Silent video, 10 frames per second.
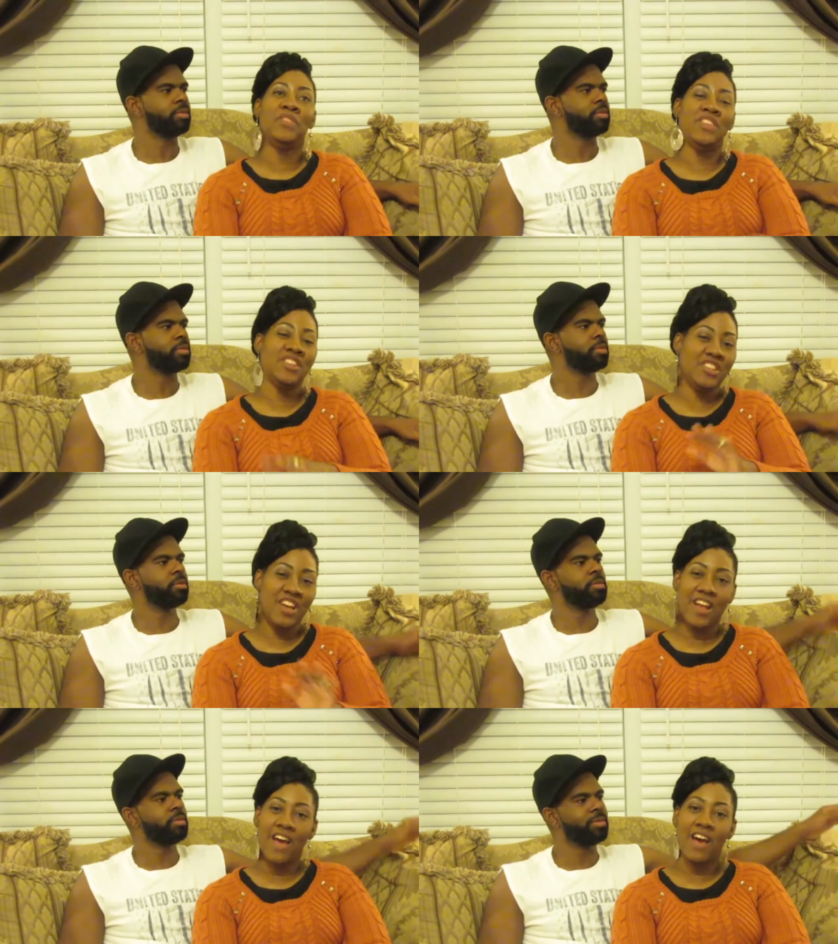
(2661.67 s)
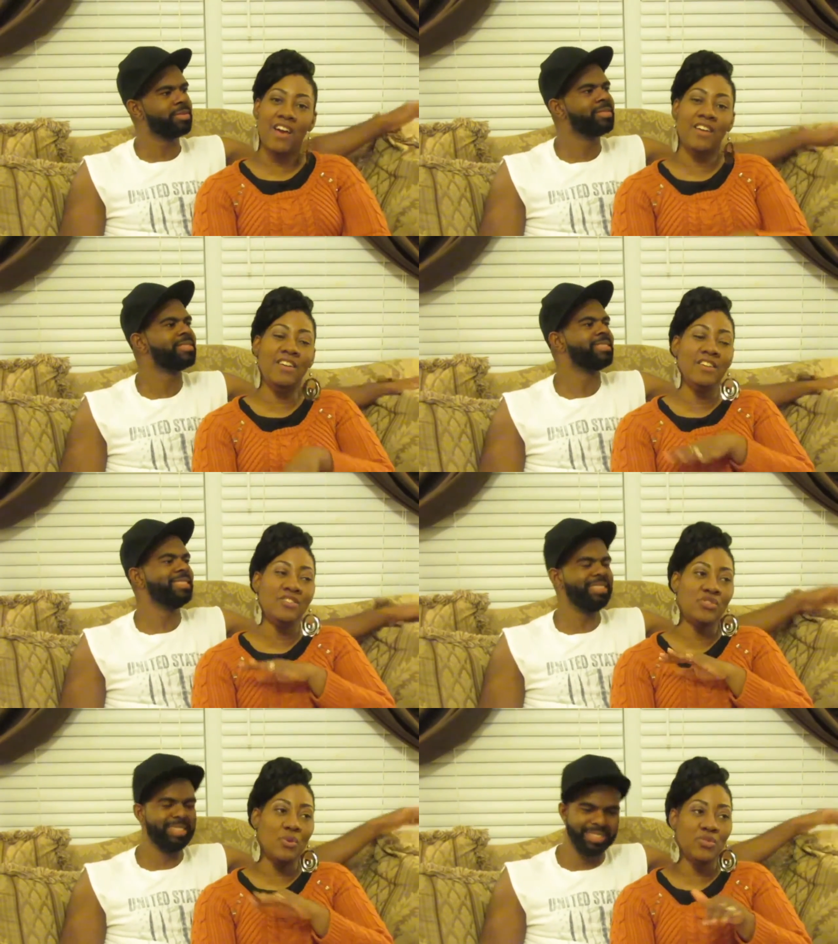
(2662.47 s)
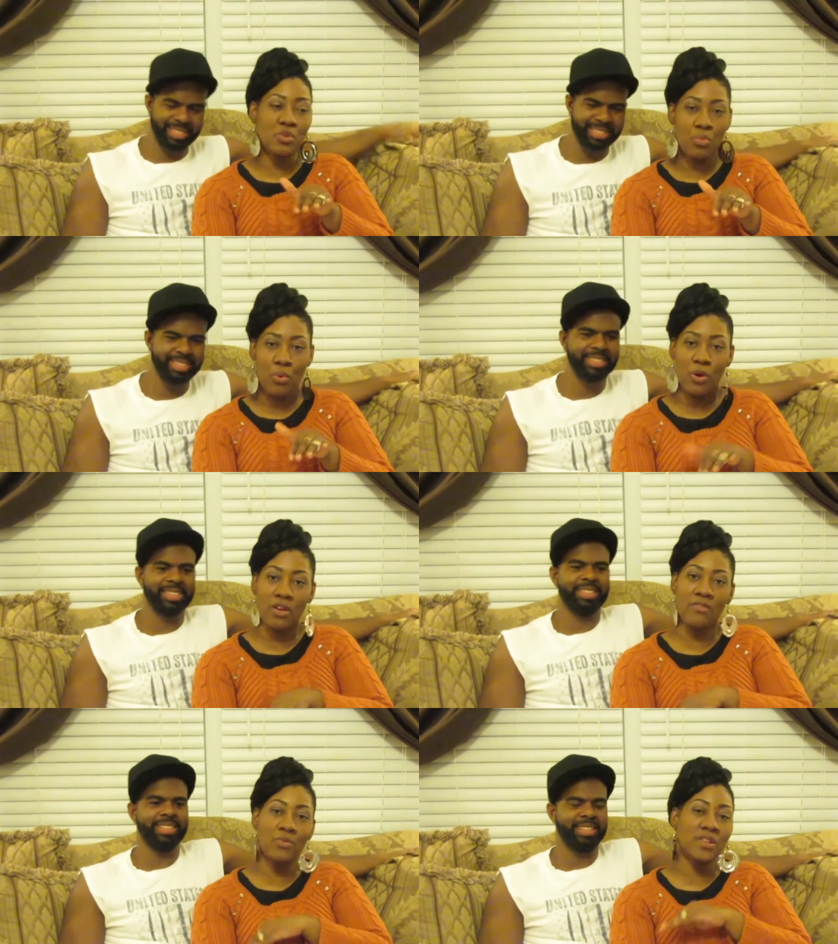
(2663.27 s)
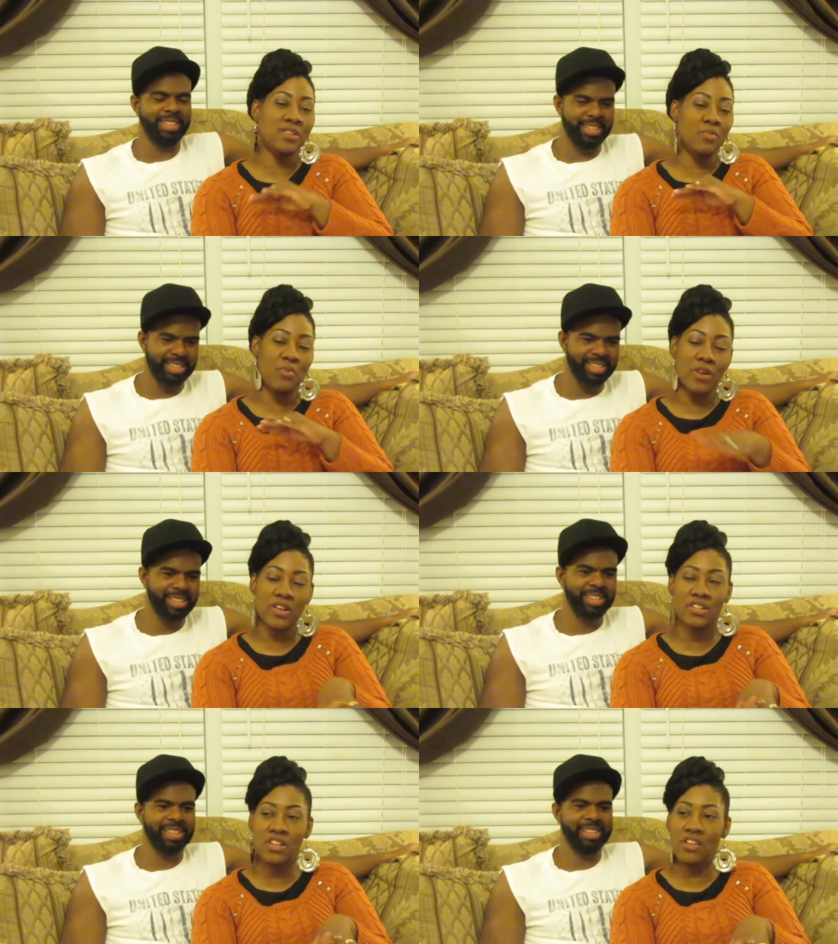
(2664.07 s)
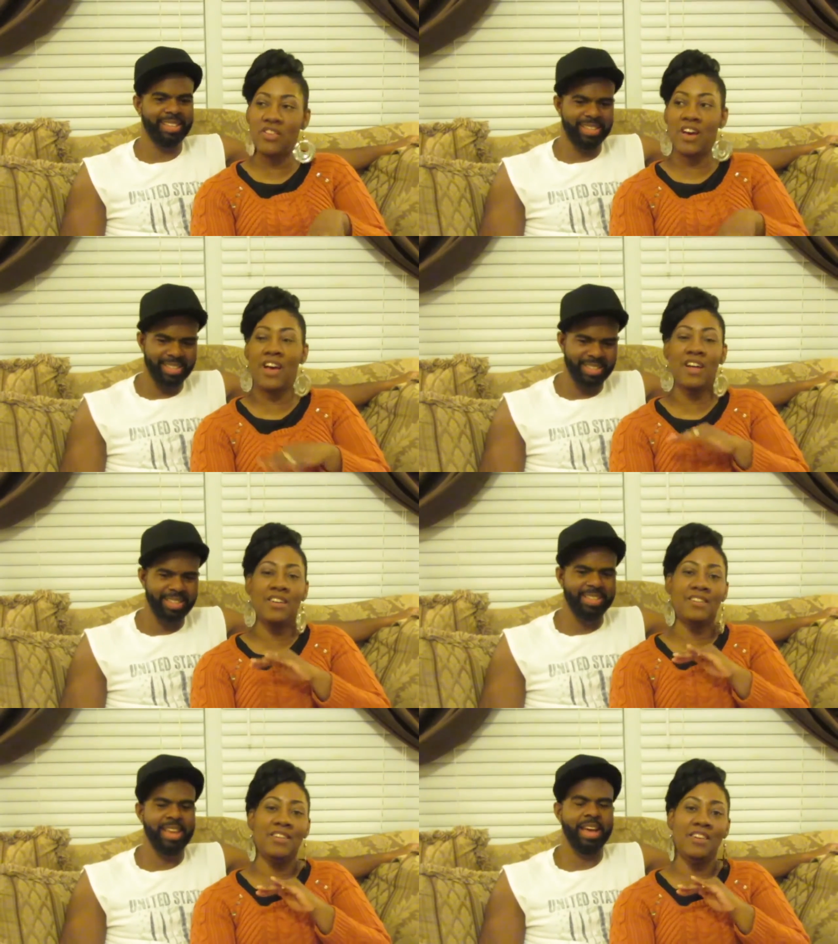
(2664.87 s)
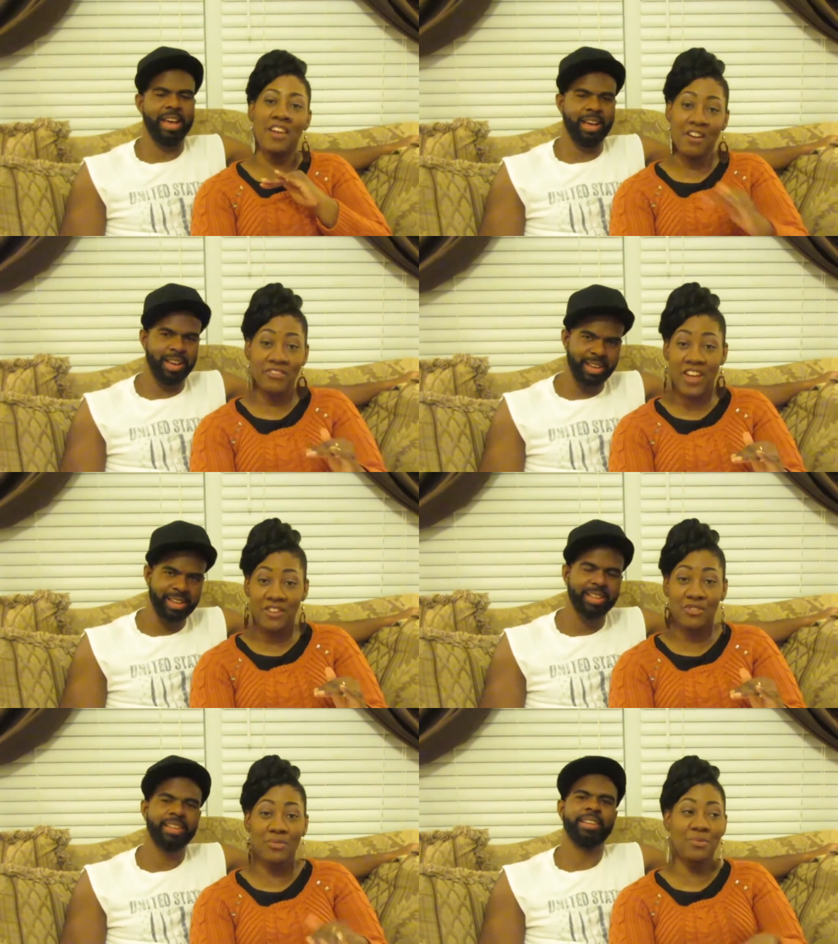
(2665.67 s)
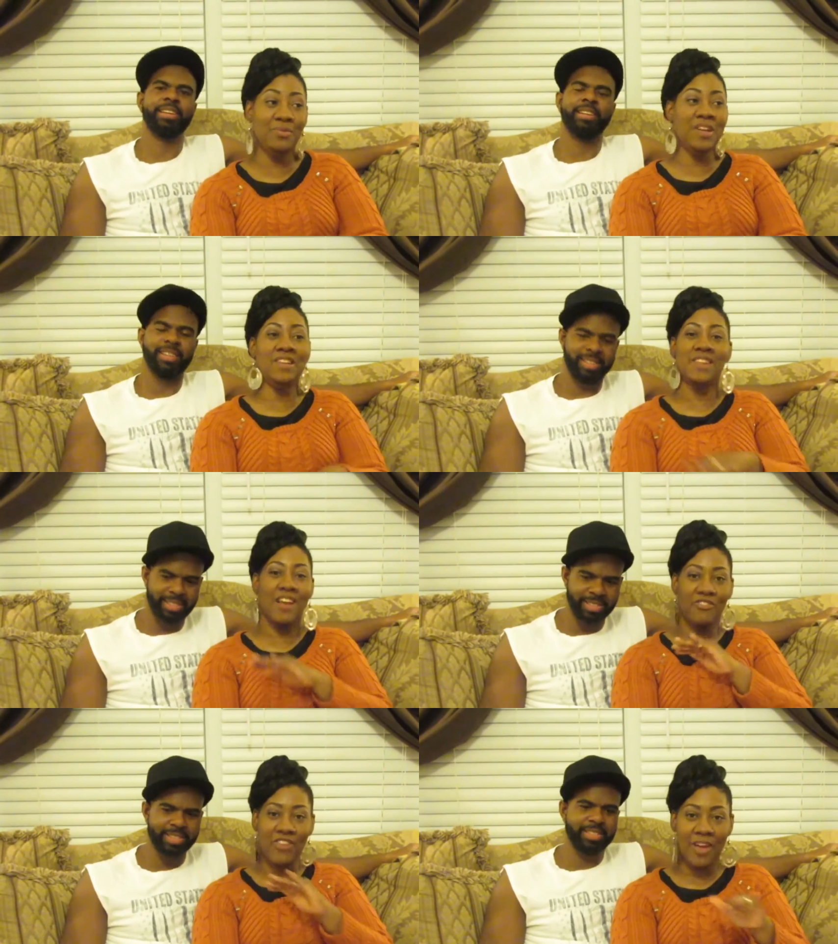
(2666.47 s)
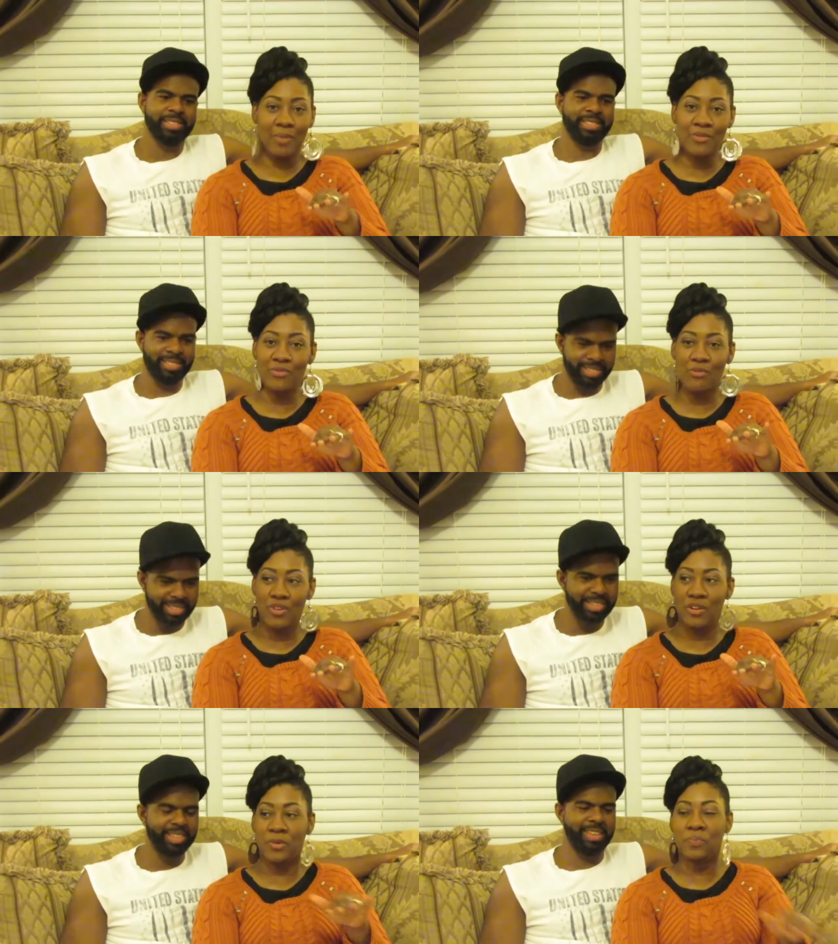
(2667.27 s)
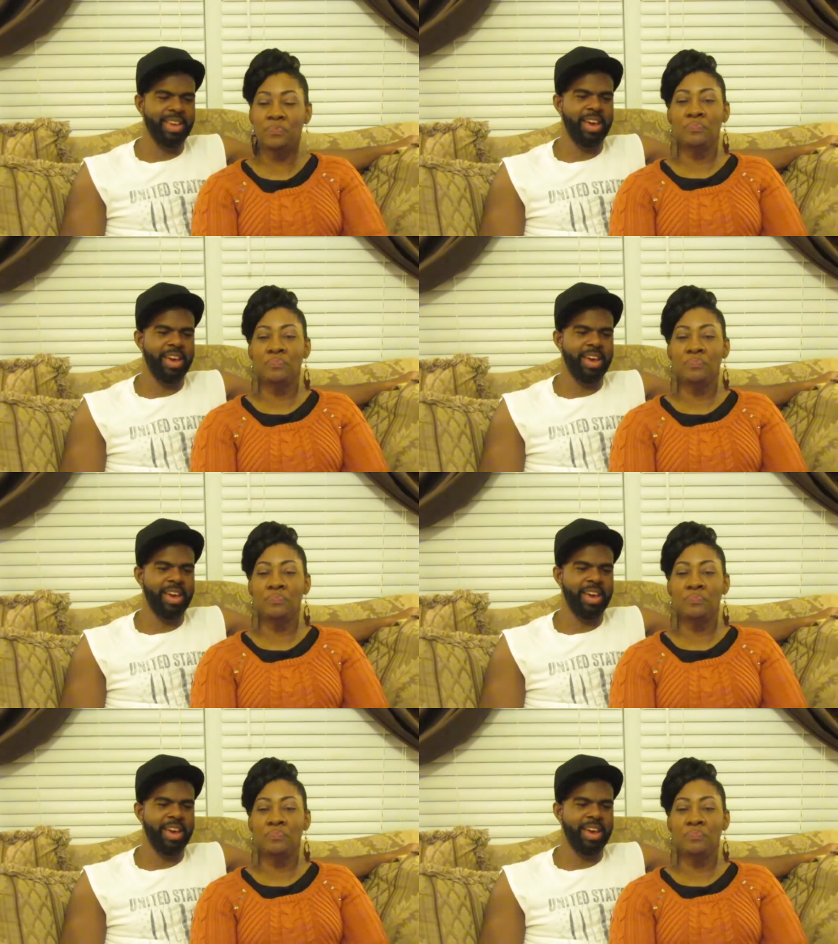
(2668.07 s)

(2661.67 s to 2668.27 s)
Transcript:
Speaker 1: the Jedi. He is so supportive. We support each other. I yeah. love that dude. He's like family for real.